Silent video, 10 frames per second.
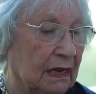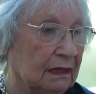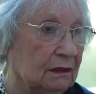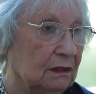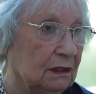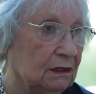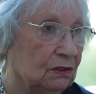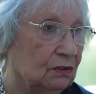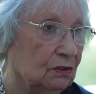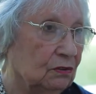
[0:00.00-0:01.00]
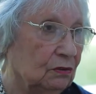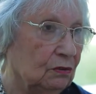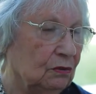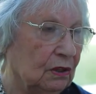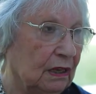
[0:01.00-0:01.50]
and he
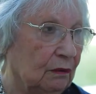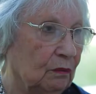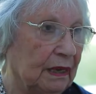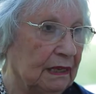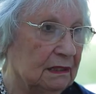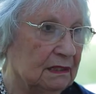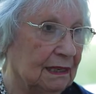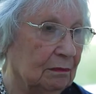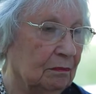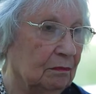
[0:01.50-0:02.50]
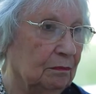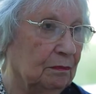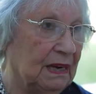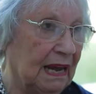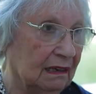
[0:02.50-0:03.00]
screwed away some
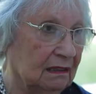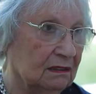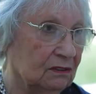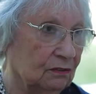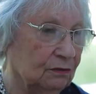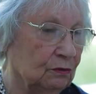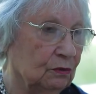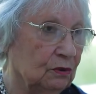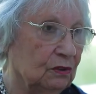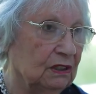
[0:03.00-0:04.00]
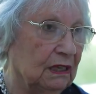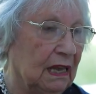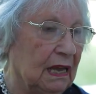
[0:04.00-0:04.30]
planks of wood